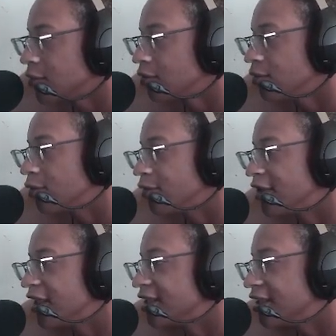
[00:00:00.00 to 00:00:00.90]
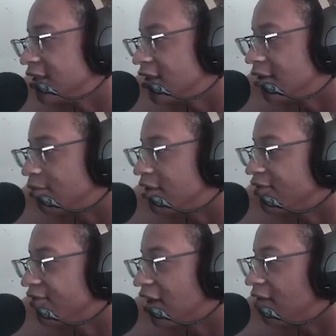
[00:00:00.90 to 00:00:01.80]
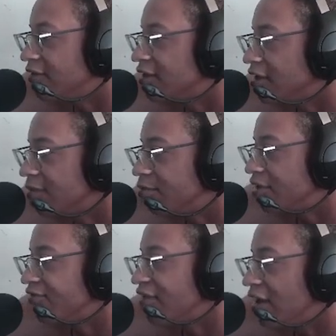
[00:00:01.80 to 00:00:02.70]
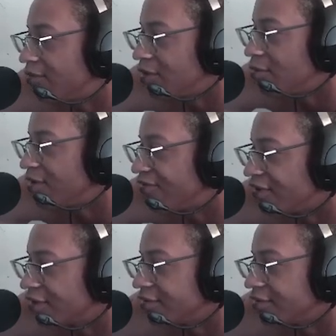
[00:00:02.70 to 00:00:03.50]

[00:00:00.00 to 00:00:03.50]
But we can't see the other butterfly. It's a butterfly up there, motherfucker.